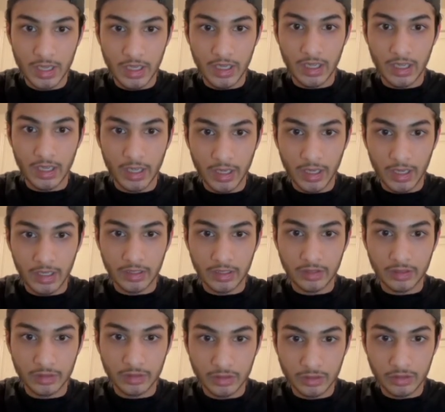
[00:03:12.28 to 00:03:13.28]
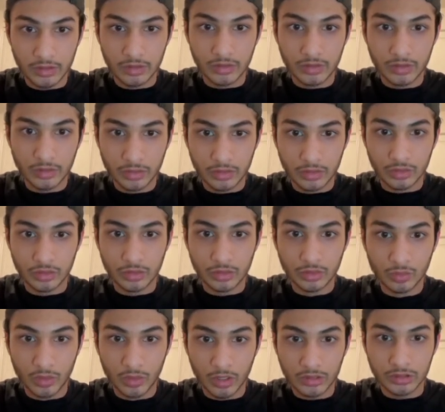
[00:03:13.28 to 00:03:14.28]
and
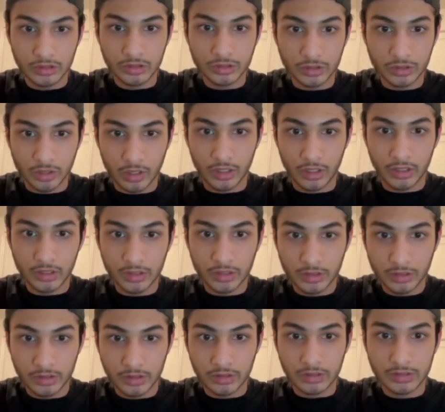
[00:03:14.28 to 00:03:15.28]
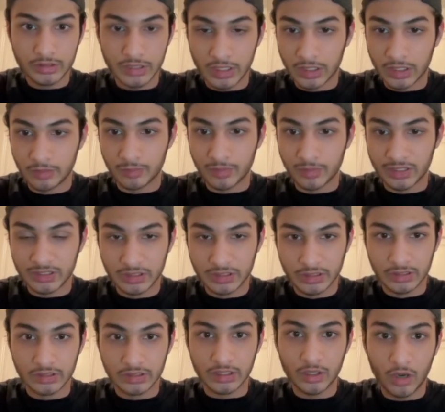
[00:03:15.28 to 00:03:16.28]
you want to start sending
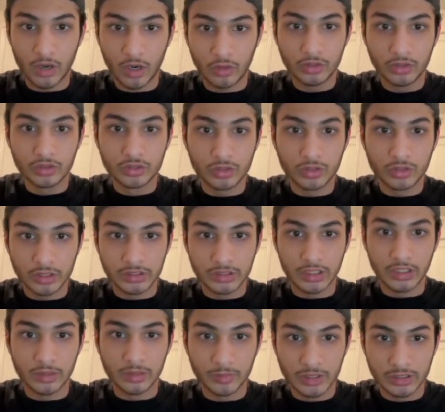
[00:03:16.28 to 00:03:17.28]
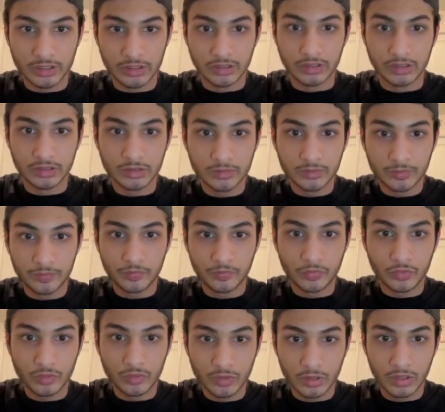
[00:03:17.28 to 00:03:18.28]
messages. Now, how do you start sending messages?
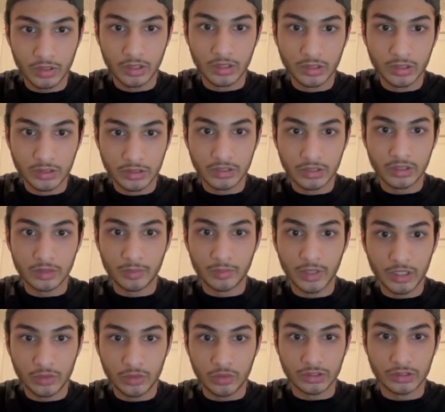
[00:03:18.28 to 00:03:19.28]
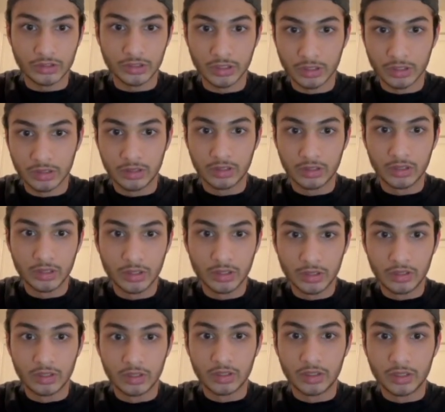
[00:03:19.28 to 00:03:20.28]
This is the main question.
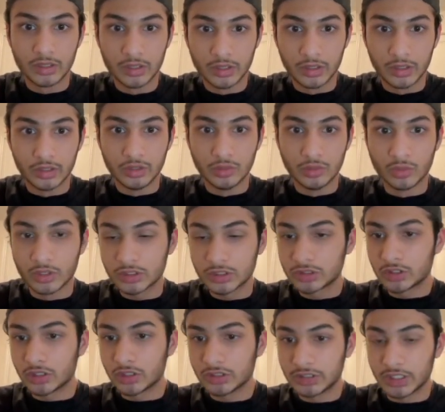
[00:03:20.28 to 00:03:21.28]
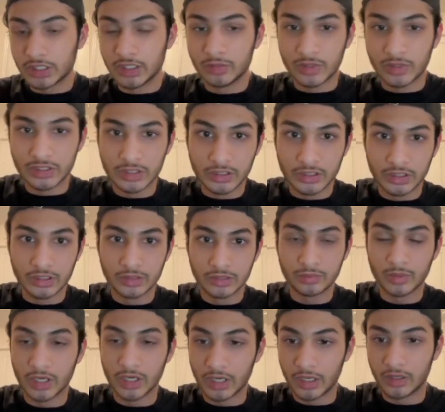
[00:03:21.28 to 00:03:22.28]
You want to start sending messages
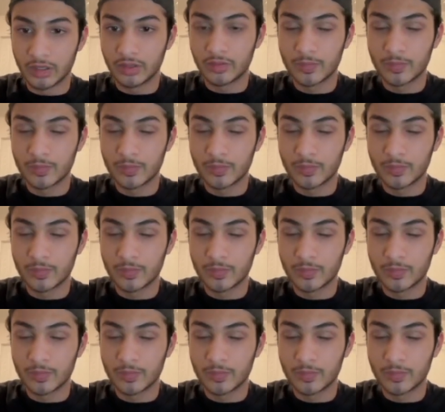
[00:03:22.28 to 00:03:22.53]
by,